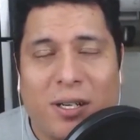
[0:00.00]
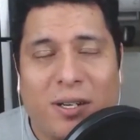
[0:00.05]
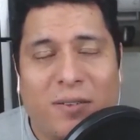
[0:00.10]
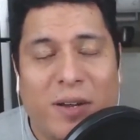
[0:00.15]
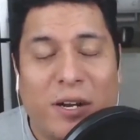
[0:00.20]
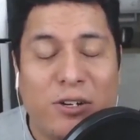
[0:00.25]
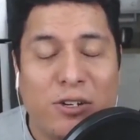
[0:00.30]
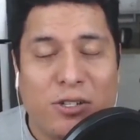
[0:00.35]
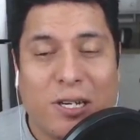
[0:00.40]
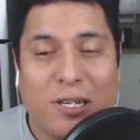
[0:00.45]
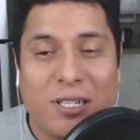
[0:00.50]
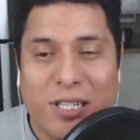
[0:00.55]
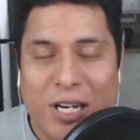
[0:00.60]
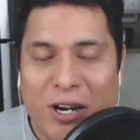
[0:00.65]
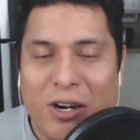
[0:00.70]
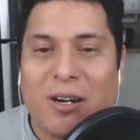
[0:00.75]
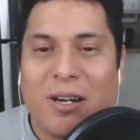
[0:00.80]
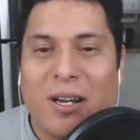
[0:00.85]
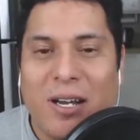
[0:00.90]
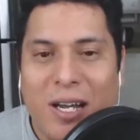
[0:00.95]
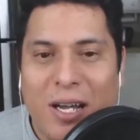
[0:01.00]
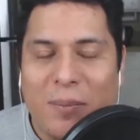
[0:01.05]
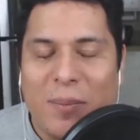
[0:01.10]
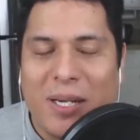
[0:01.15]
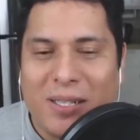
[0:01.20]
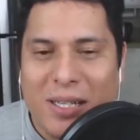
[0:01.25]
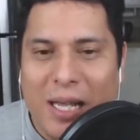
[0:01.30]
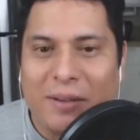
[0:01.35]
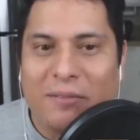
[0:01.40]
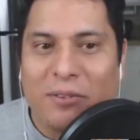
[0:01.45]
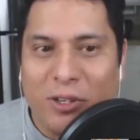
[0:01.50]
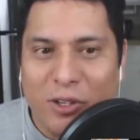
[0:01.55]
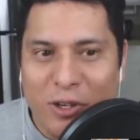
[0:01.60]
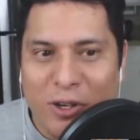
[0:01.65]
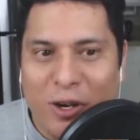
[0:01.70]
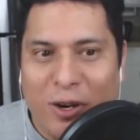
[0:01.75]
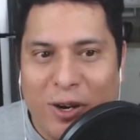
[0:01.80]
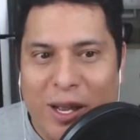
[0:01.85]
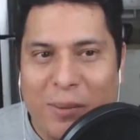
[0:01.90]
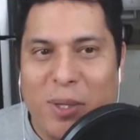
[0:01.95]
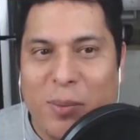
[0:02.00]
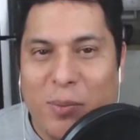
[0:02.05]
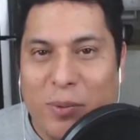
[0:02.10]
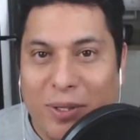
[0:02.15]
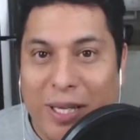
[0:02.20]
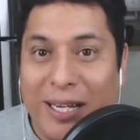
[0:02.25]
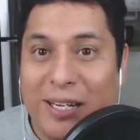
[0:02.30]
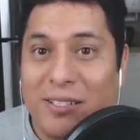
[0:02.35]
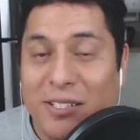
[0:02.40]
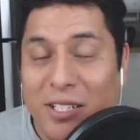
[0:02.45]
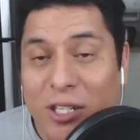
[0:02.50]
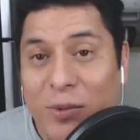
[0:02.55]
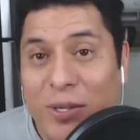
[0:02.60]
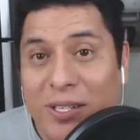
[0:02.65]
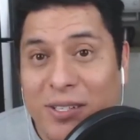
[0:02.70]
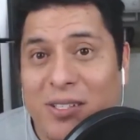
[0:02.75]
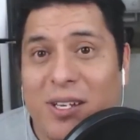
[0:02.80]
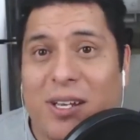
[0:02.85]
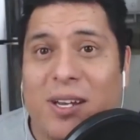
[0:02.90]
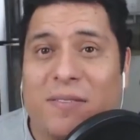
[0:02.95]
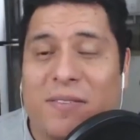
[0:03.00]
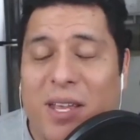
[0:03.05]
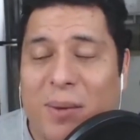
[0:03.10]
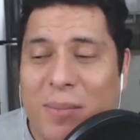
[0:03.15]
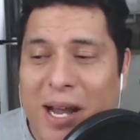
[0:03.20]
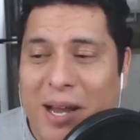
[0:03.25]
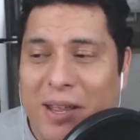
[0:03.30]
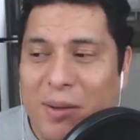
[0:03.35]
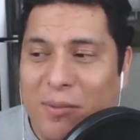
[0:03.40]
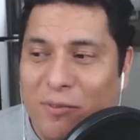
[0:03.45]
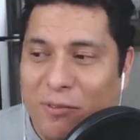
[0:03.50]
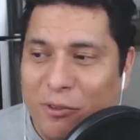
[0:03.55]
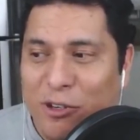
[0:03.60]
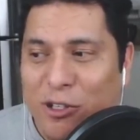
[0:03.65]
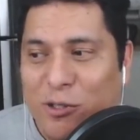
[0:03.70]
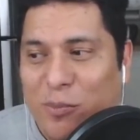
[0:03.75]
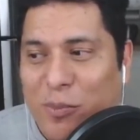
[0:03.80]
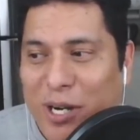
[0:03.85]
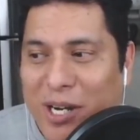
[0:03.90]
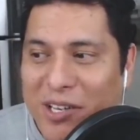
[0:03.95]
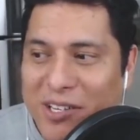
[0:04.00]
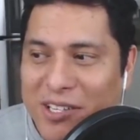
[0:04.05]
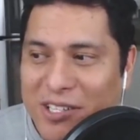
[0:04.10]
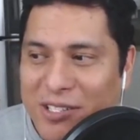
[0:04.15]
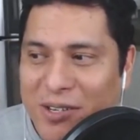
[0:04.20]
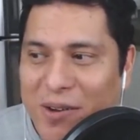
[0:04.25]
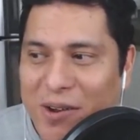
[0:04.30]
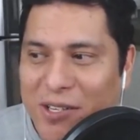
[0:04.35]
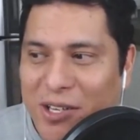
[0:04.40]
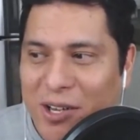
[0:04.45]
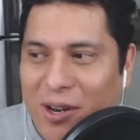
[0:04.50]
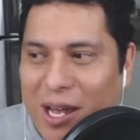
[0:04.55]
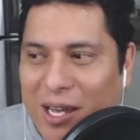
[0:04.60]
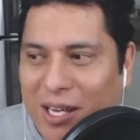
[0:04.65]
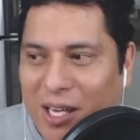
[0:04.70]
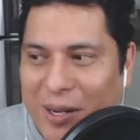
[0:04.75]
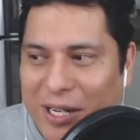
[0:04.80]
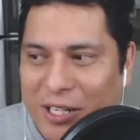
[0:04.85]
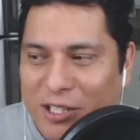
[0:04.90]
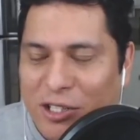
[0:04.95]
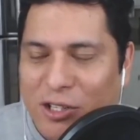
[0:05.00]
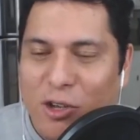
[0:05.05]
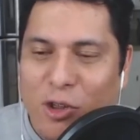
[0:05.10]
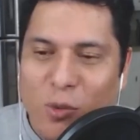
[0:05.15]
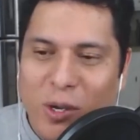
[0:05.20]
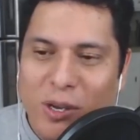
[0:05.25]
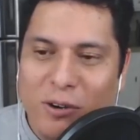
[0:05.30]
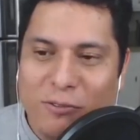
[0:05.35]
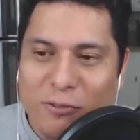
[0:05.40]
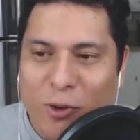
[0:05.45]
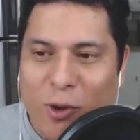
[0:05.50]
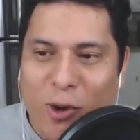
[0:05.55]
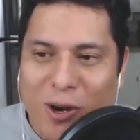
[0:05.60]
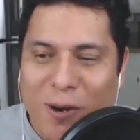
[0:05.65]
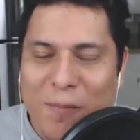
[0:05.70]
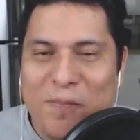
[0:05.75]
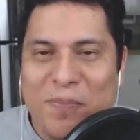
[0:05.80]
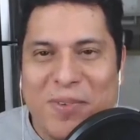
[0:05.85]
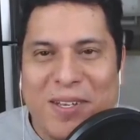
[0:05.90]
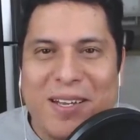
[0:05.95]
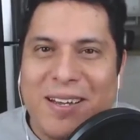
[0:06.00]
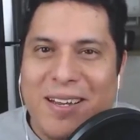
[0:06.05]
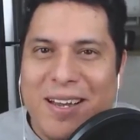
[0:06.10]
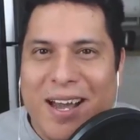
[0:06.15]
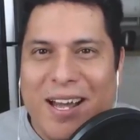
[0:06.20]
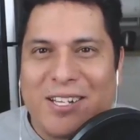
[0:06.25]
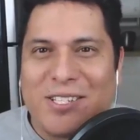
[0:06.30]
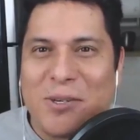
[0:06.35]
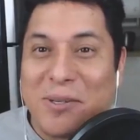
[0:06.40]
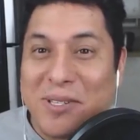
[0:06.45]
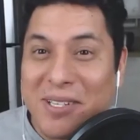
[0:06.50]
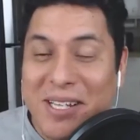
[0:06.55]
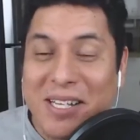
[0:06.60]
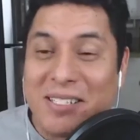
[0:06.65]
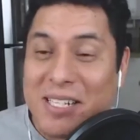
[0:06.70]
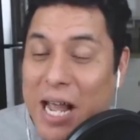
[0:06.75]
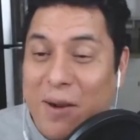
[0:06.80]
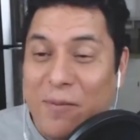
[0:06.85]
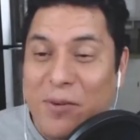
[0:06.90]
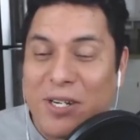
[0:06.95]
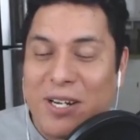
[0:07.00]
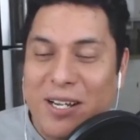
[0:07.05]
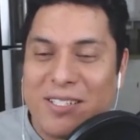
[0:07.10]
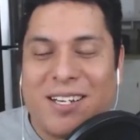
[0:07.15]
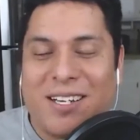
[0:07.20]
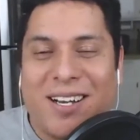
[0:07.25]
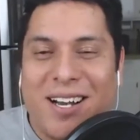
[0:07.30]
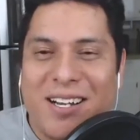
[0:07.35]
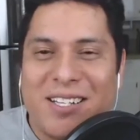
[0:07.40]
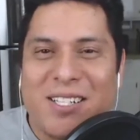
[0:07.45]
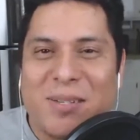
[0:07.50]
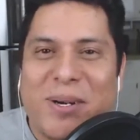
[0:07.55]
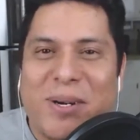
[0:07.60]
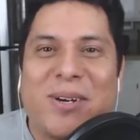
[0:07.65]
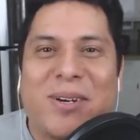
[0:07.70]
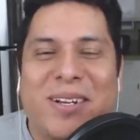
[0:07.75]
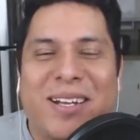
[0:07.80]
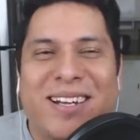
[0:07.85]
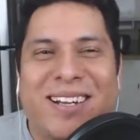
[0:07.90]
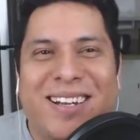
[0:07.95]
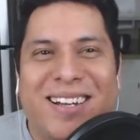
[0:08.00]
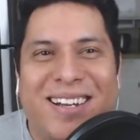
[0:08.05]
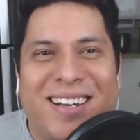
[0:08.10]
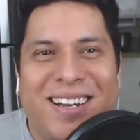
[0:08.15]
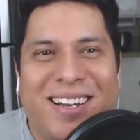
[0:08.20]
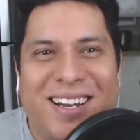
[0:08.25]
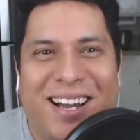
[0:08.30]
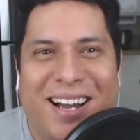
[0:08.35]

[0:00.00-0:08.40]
Adventures on Terra, because I've learned that people like series, and if they buy the first book in the series, they're likely like 2, 3, and 4. And so it's less advertising costs apparently.